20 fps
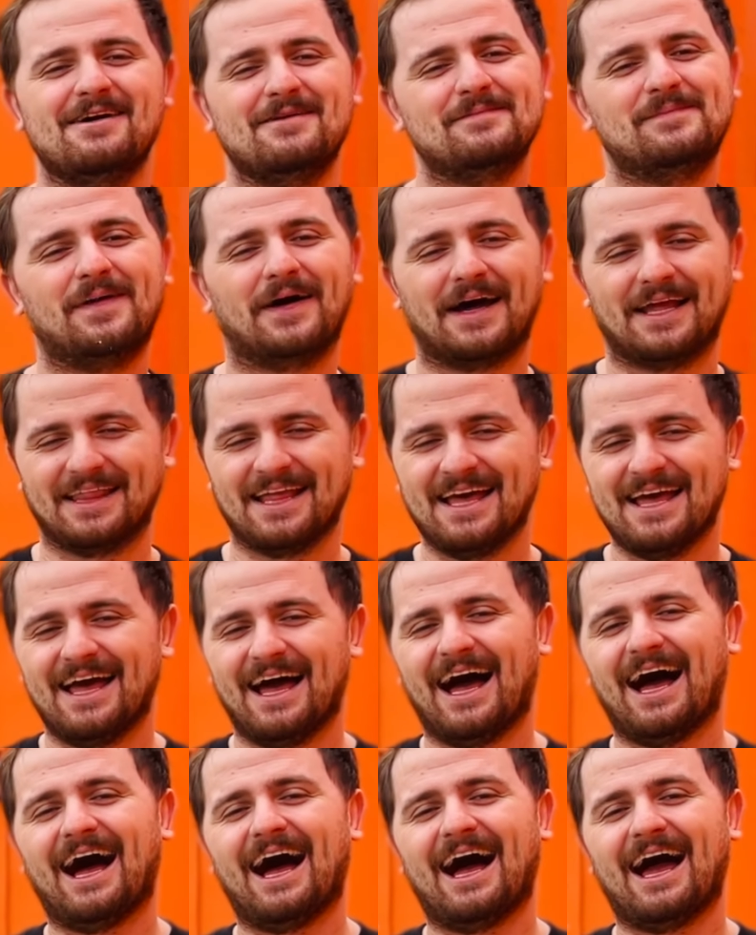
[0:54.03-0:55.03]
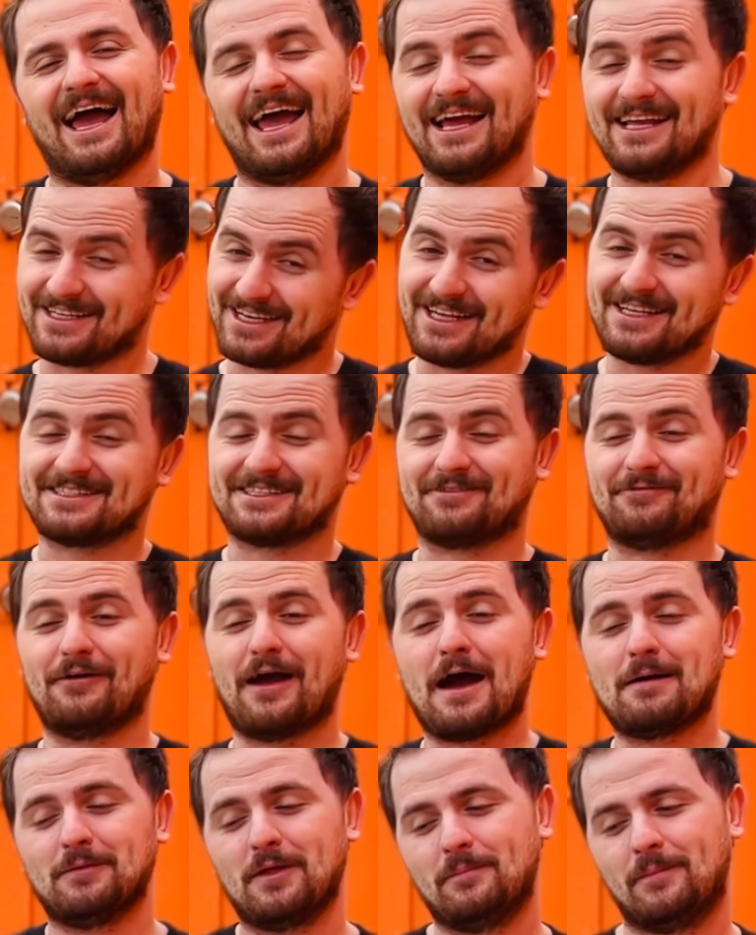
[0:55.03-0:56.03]
but uh, it is a
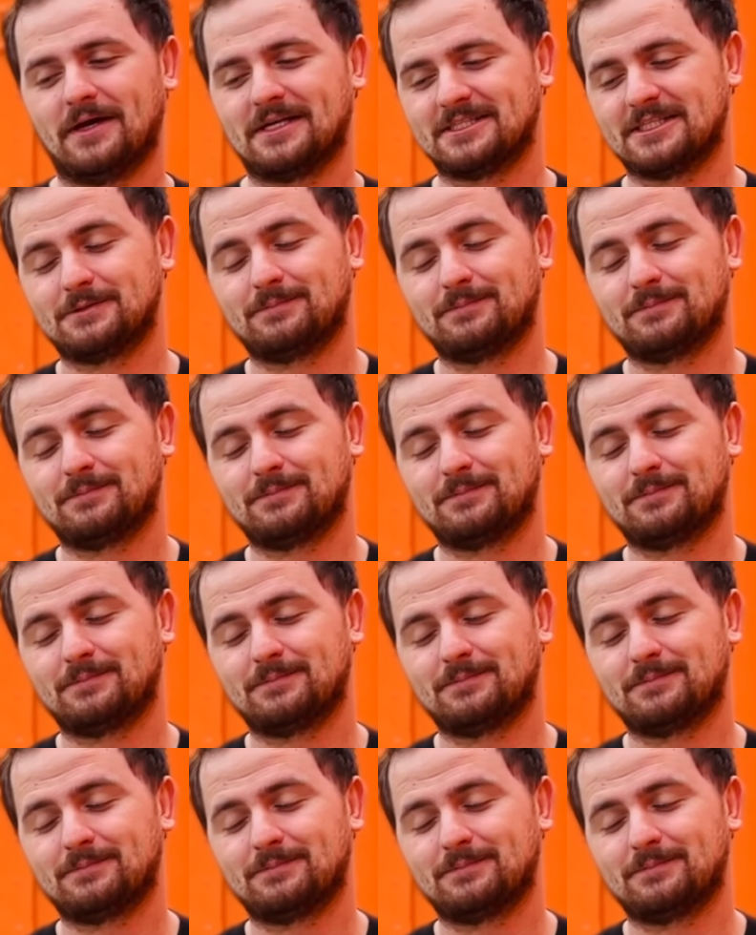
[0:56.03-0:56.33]
family business.